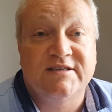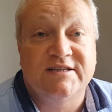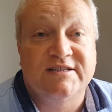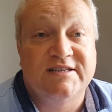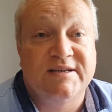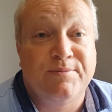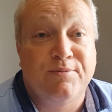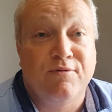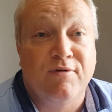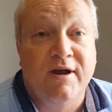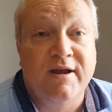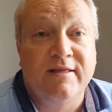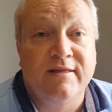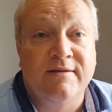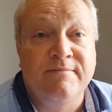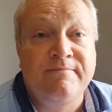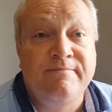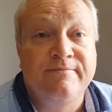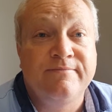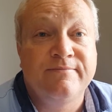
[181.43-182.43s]
to separate
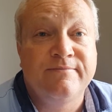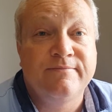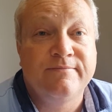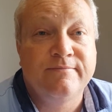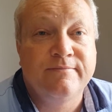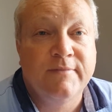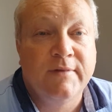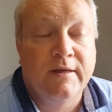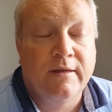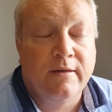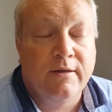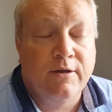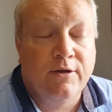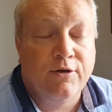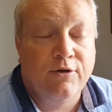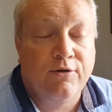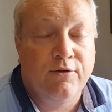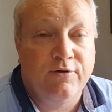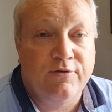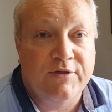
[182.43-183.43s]
them,
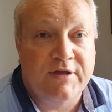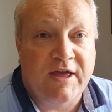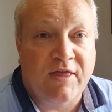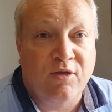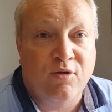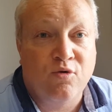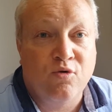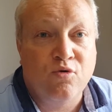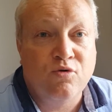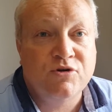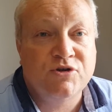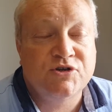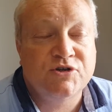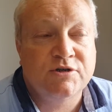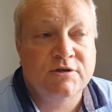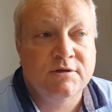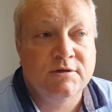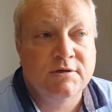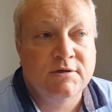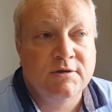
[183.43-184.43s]
her and the other
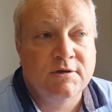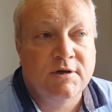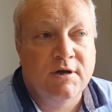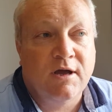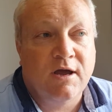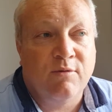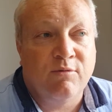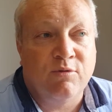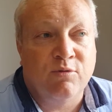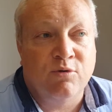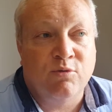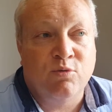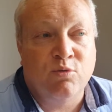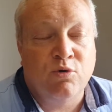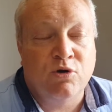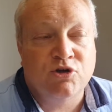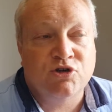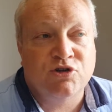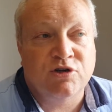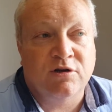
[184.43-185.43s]
horse. When we
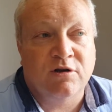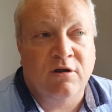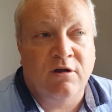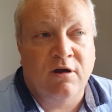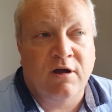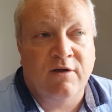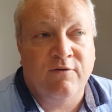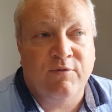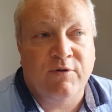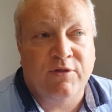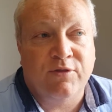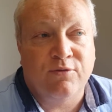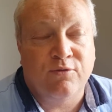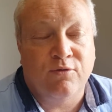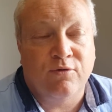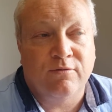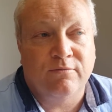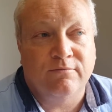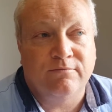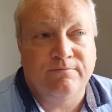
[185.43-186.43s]
watched it live, we
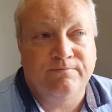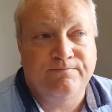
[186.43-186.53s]
thought,